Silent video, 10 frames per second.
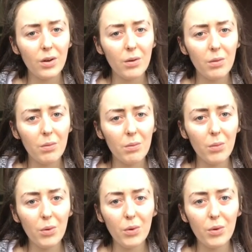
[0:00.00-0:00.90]

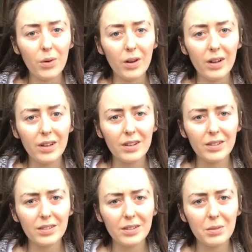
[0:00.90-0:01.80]
a
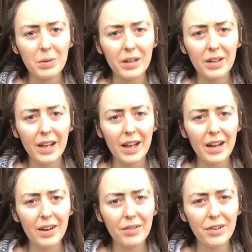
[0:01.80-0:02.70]
bit
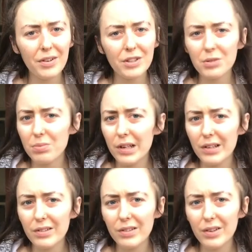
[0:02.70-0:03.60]
hairier as you're
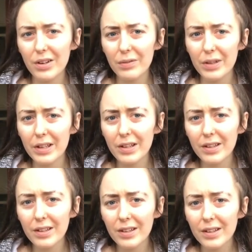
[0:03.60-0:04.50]
pregnant kind of thing,
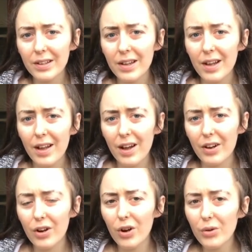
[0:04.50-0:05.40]
and
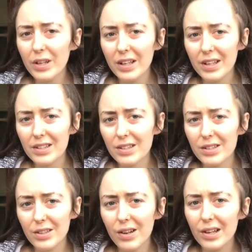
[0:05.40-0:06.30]
I only get that
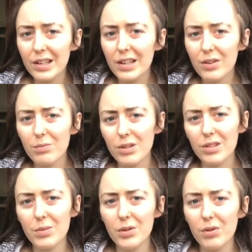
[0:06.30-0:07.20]
slightly on my
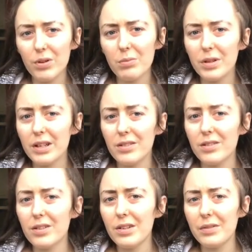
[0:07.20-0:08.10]
stomach when I'm pregnant
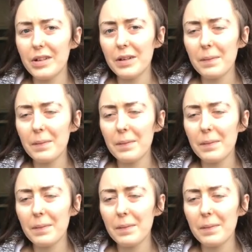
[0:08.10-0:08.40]
kind of thing.